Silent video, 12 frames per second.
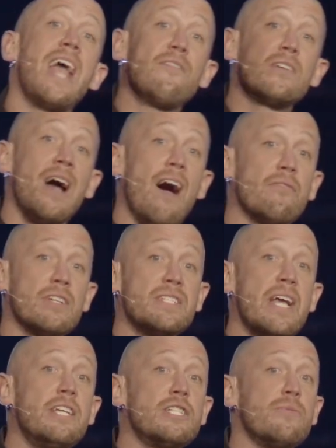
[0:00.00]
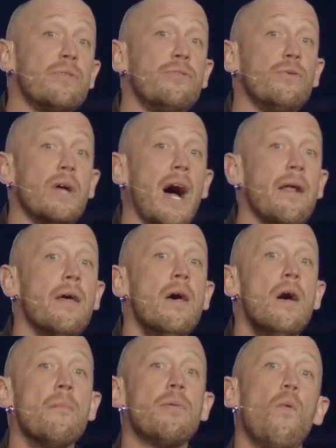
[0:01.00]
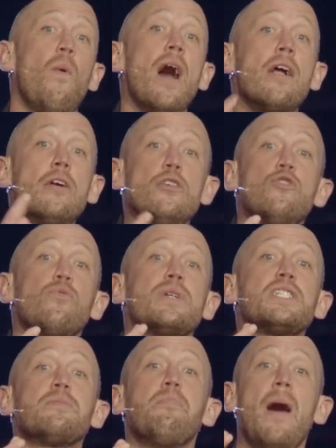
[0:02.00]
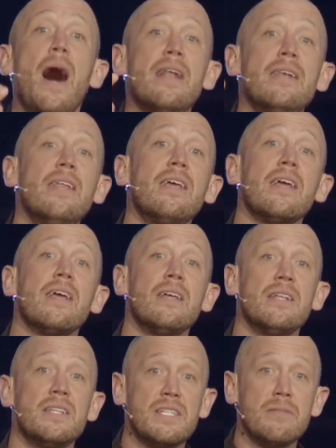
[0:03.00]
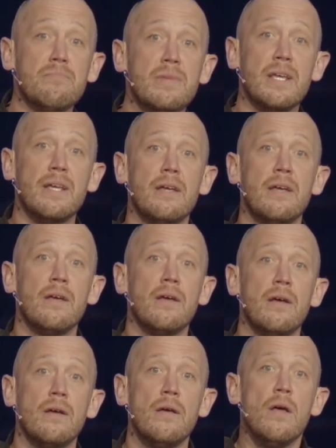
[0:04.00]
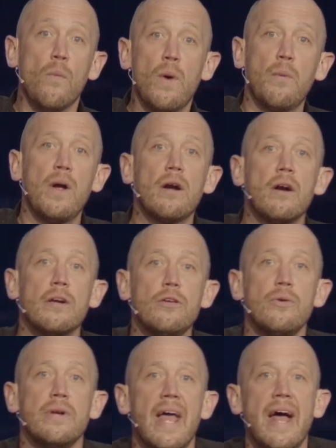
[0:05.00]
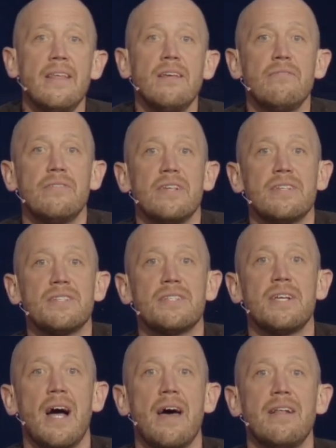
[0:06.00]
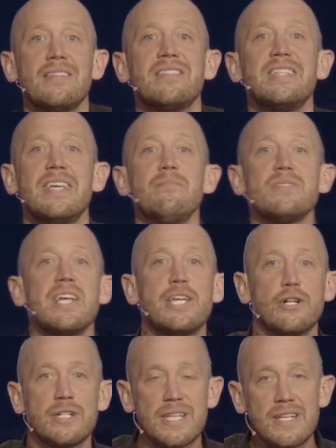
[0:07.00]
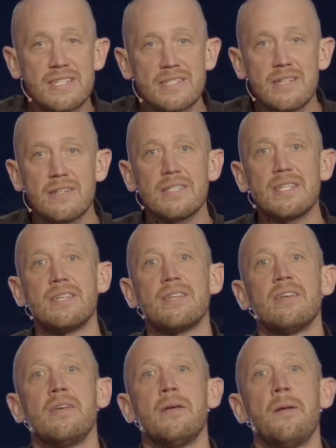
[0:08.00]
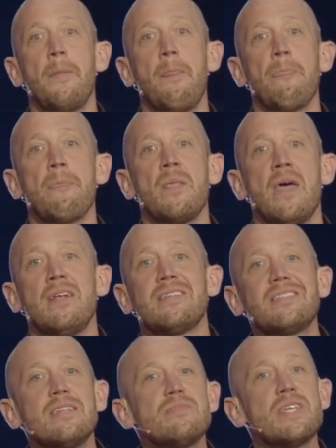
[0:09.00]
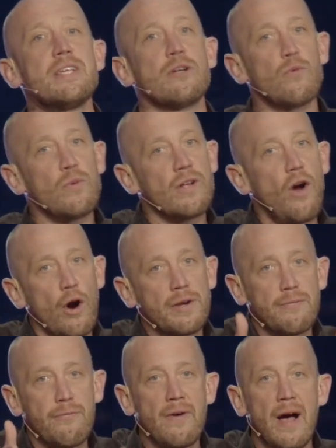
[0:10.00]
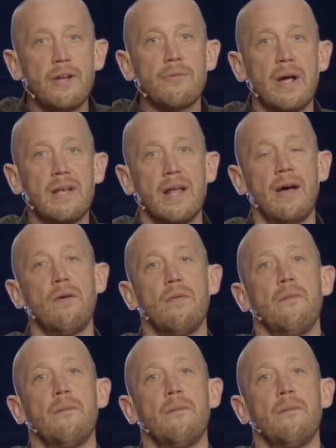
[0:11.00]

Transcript: to have a conversation with you, God, but why aren't you responding to me? Where are you in any of this, God? It seems like you're distant, and it seems like you're really hard to find right now.